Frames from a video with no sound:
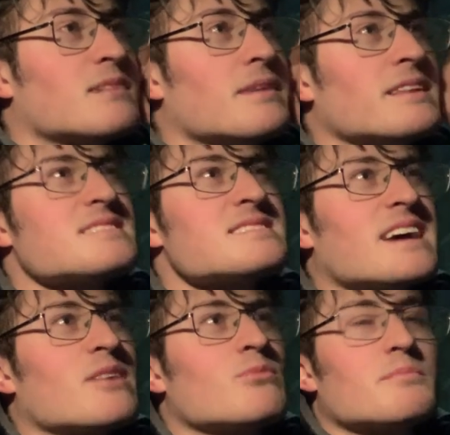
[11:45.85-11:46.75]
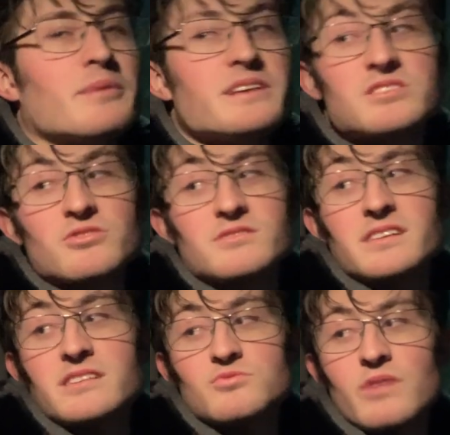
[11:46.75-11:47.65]
make the second one
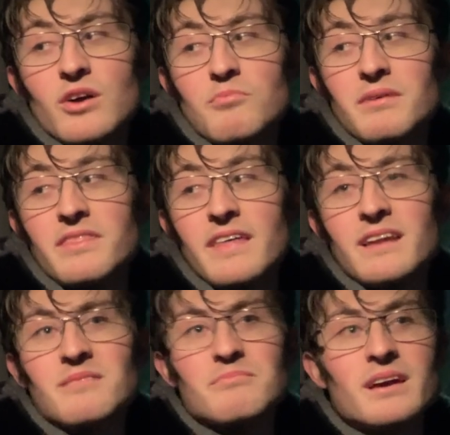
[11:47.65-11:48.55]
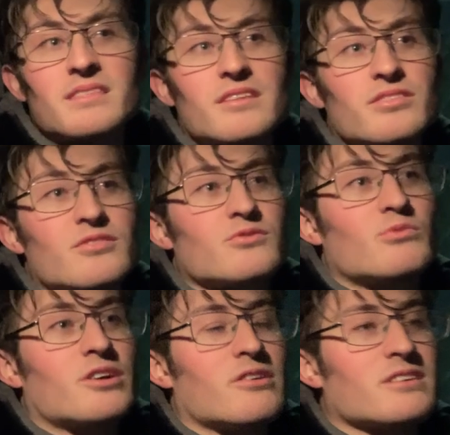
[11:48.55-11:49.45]
PG-13 as well, but then make the third
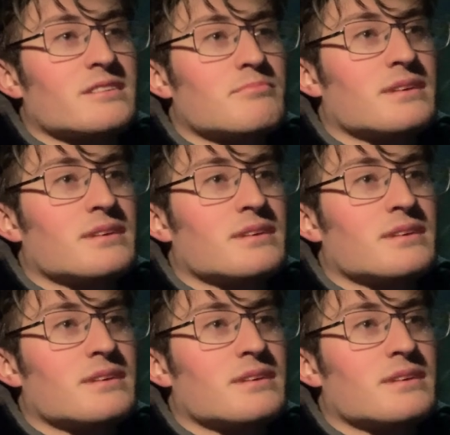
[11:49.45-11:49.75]
one R.